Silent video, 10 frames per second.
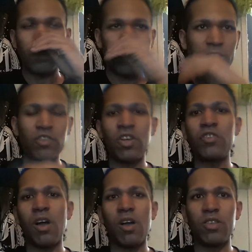Y'all deserve
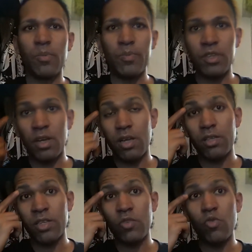the, uh, the, the, uh,
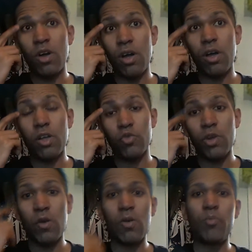to sit through uh, a
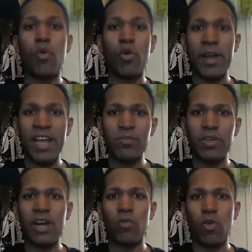three hour boring ass
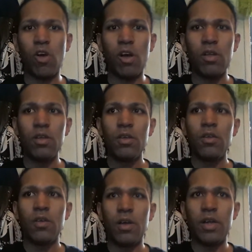Monday Night Raw.
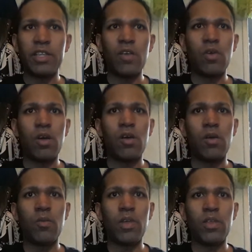And then,
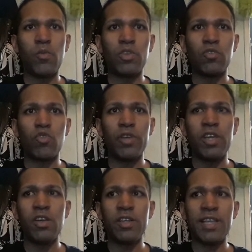uh, and then with the story
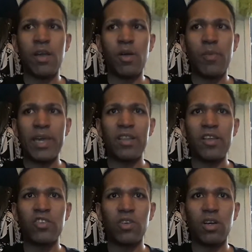here is that uh, Becky
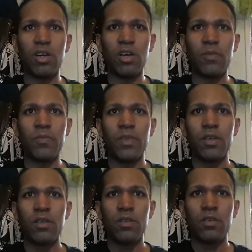Lynch, um,
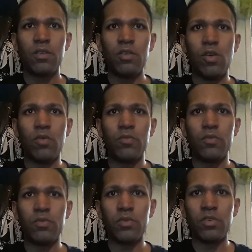you know,
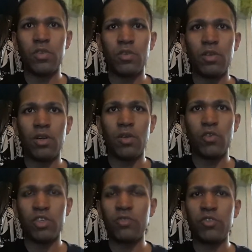she uh,
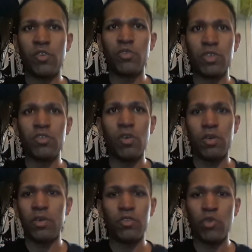was she was you know,
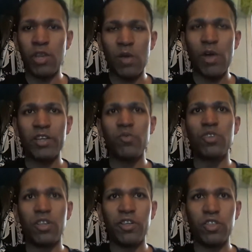storyline wise she
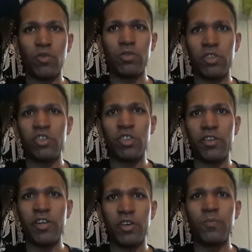was clear to she's
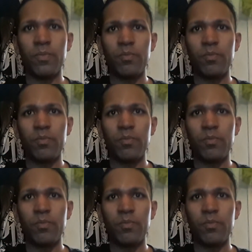clear.